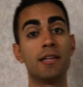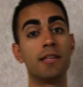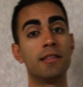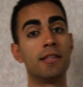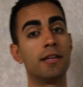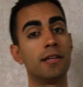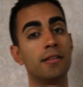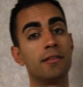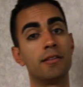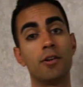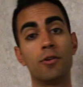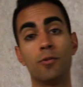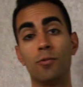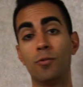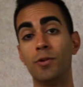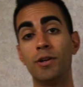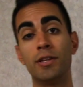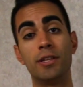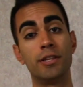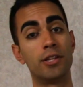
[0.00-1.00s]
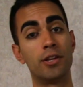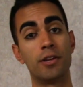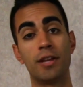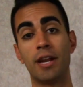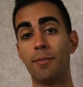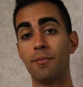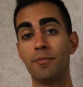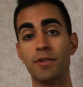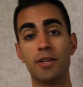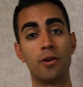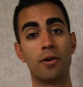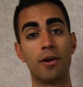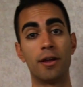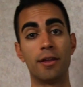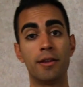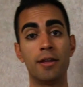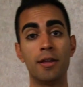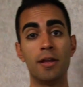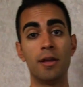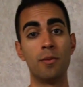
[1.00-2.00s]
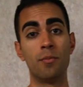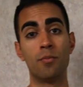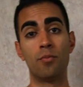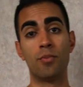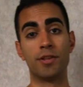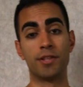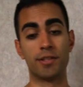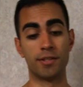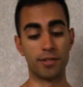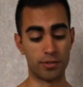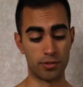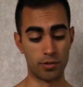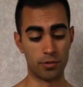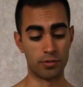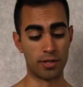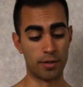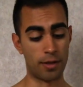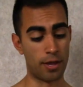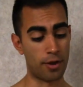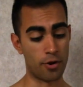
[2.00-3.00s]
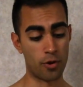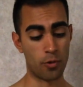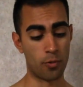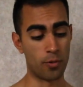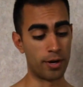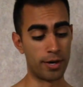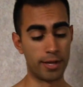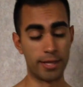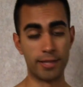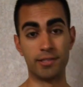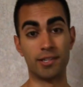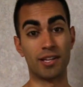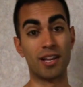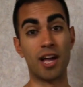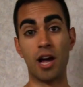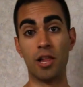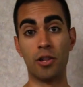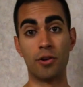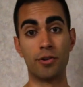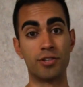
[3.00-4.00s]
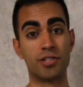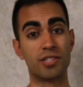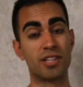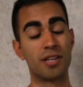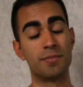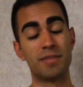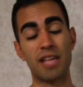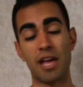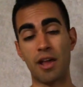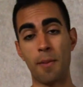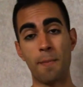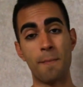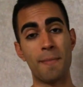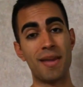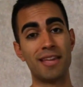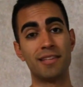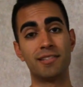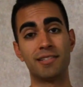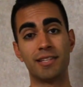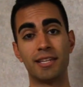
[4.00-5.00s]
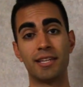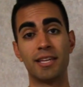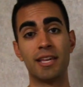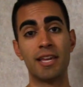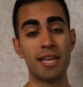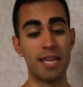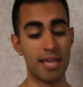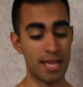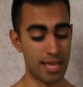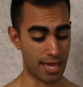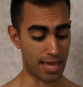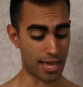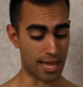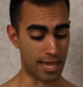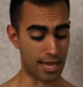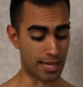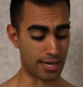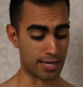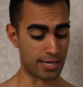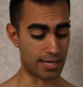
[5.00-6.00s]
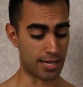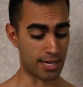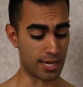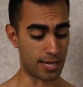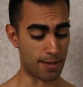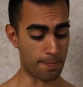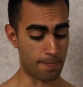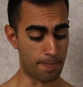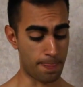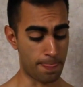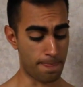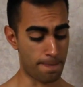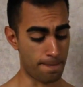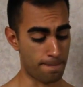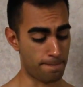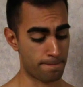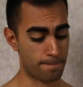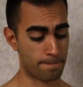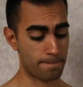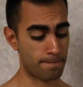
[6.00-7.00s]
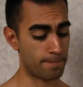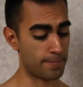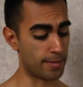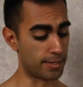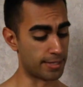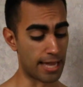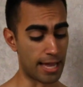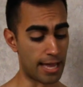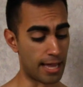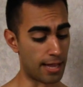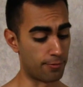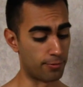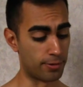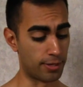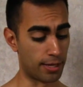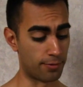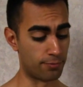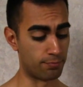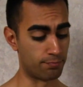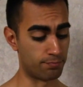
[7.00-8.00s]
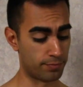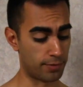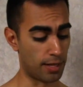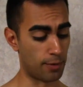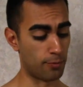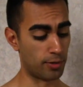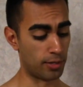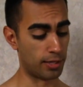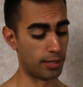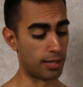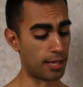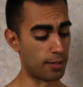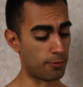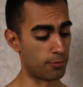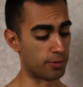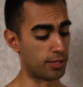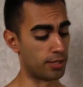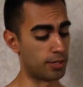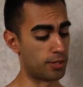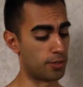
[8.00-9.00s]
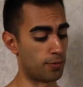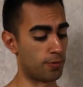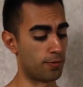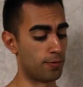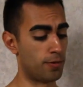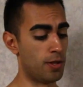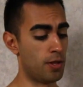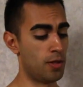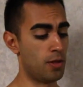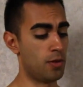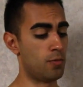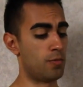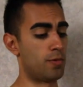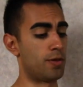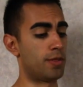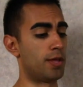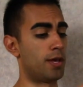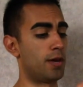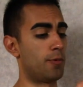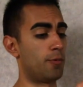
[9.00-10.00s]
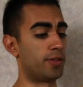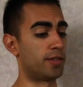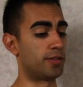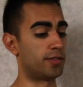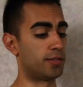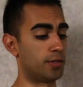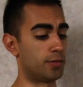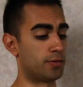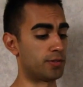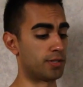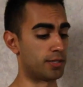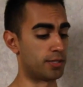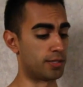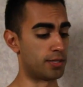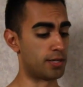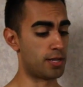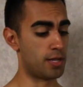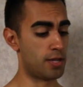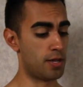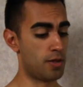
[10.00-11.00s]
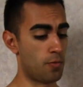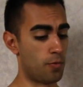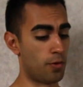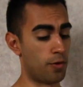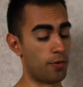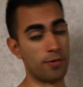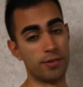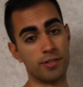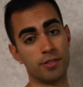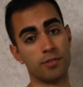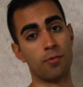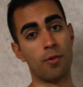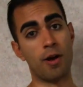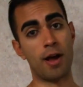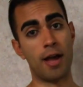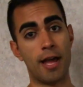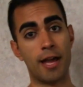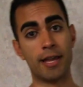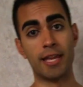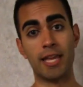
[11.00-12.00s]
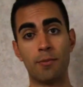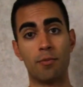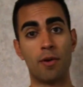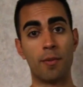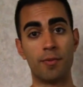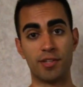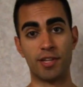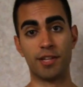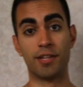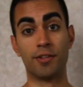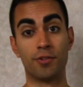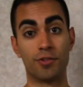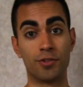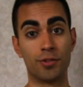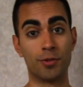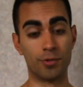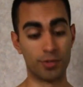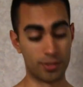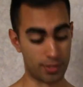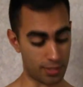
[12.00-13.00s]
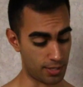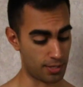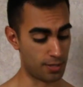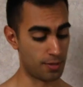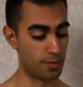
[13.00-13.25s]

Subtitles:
They're really good at at printing the suits. I don't know what it is. The color just comes out amazing, and I really like what they do with the suits, and one of the reasons why I keep representing their suits.